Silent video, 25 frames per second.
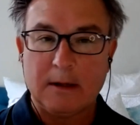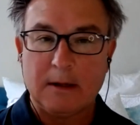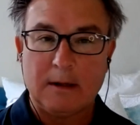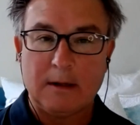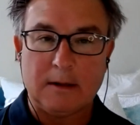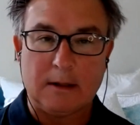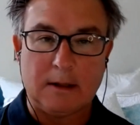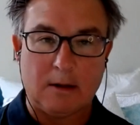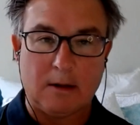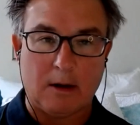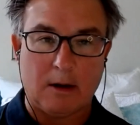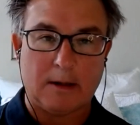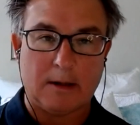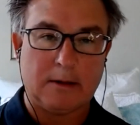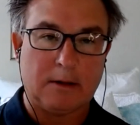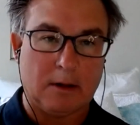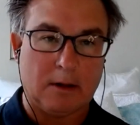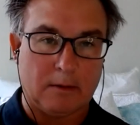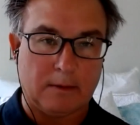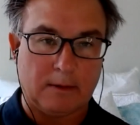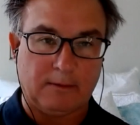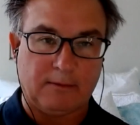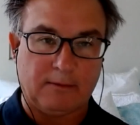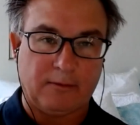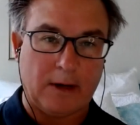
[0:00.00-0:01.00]
the
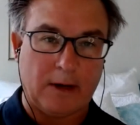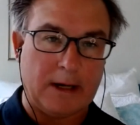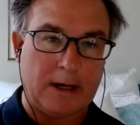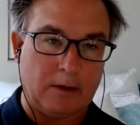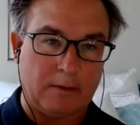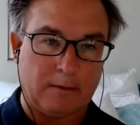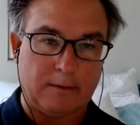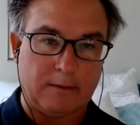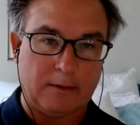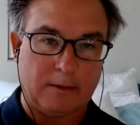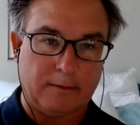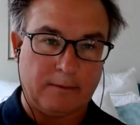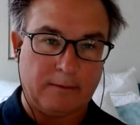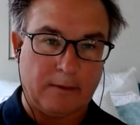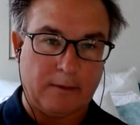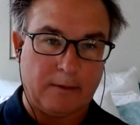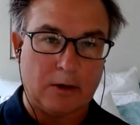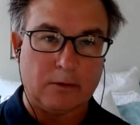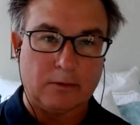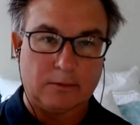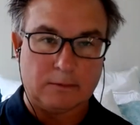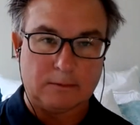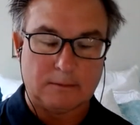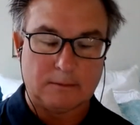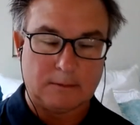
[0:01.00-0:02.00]
ongoing fight over the
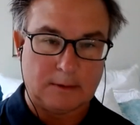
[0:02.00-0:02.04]
vote,